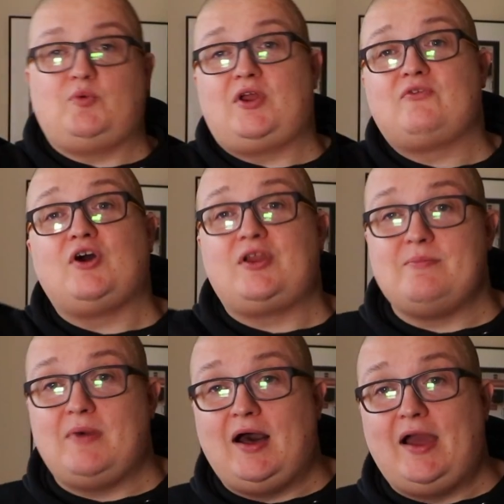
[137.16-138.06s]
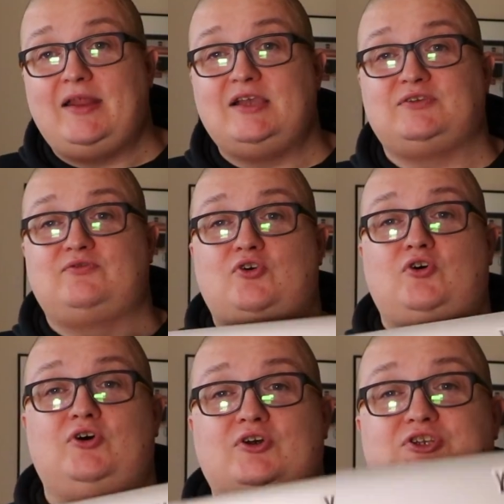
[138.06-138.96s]
what I've got in mind is of
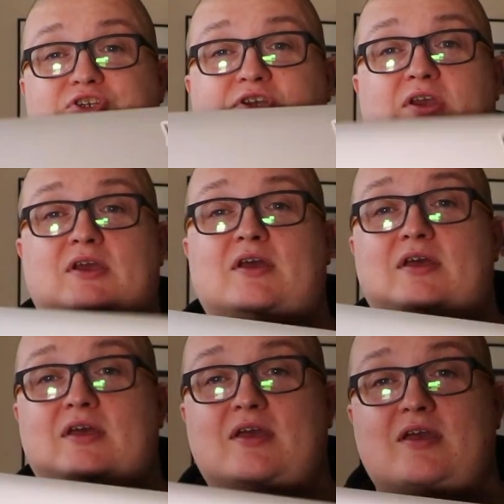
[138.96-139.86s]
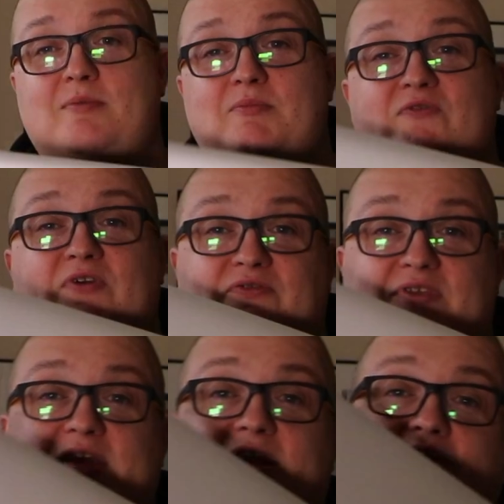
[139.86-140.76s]
course my
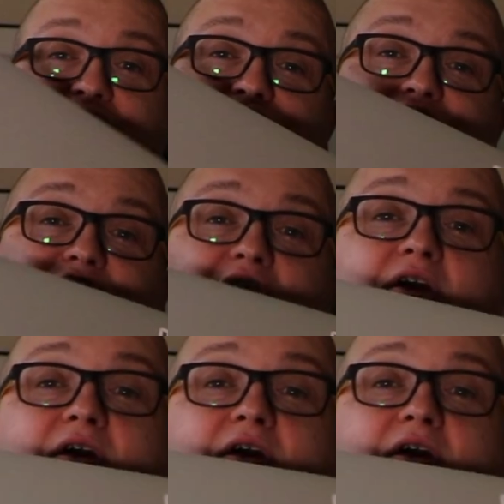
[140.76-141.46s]
15 inch